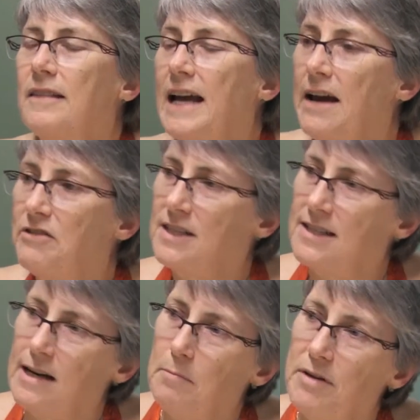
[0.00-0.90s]
that they haven't
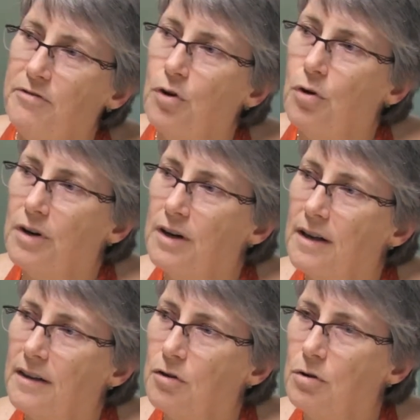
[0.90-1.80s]
seen before in
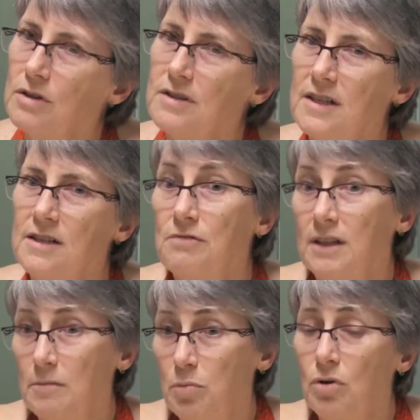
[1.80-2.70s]
another course, it's
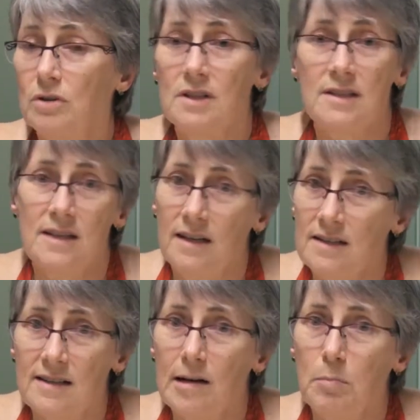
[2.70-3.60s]
really important to see an
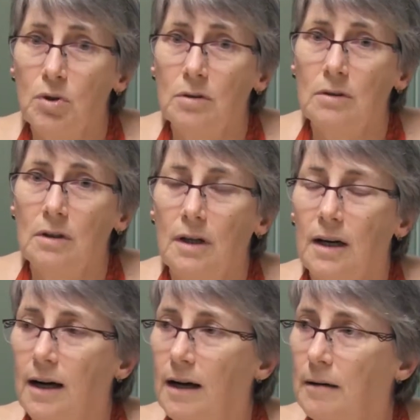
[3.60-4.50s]
example.
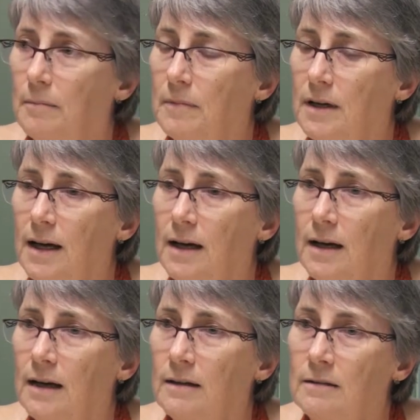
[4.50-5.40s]

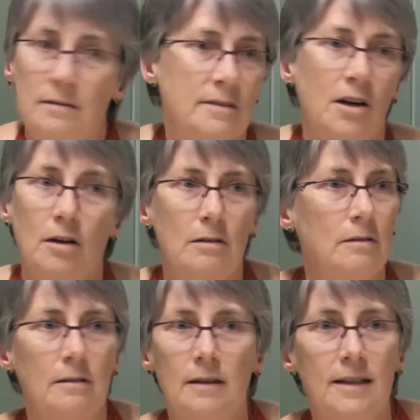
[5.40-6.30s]

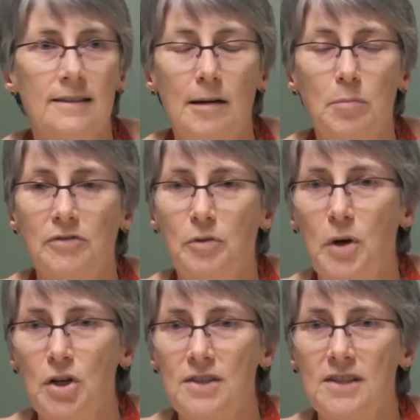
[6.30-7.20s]
So an example of a
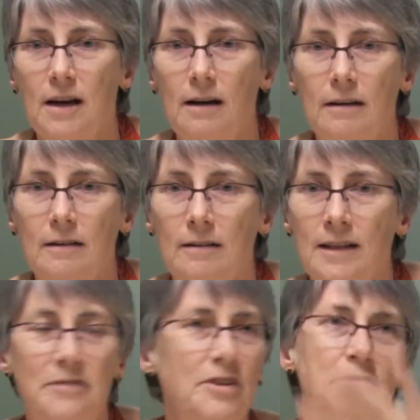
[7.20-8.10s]
poster,
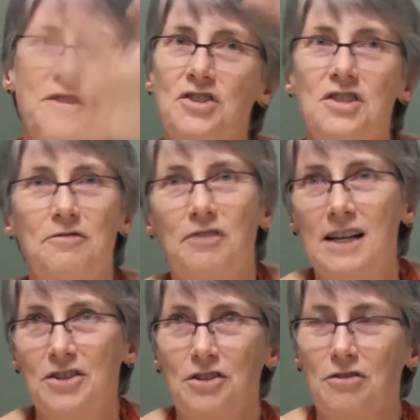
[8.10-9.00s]
even if it's just
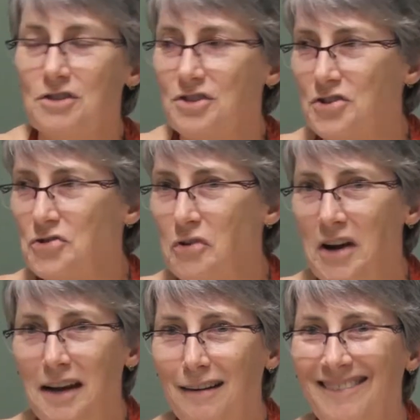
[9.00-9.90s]
flashed across the
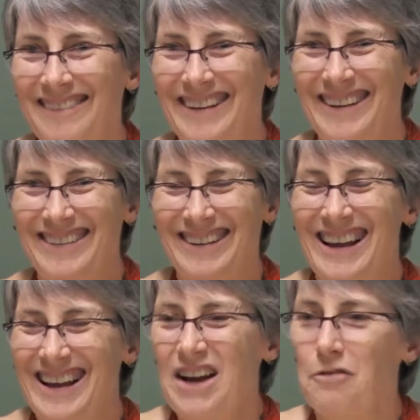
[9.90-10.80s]
screen
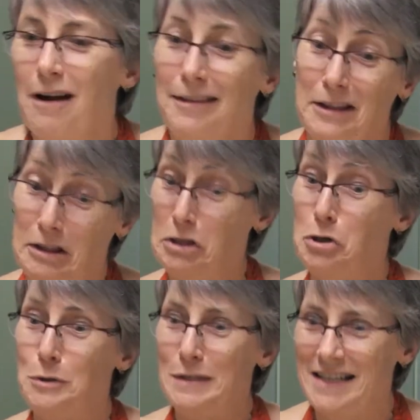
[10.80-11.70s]
rather than
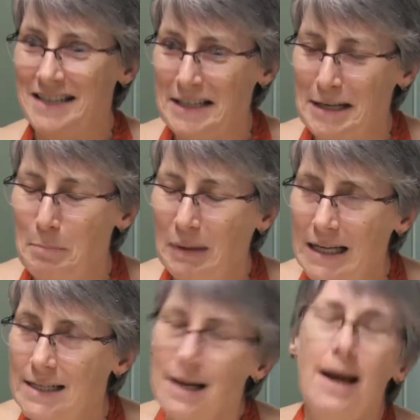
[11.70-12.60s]
used as a
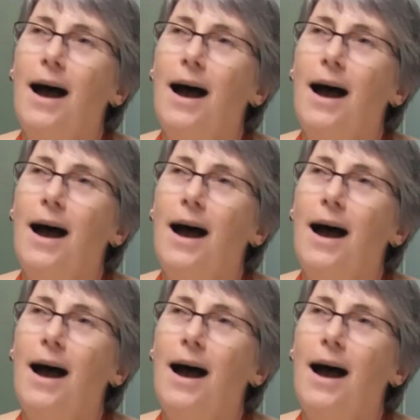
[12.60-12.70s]
template,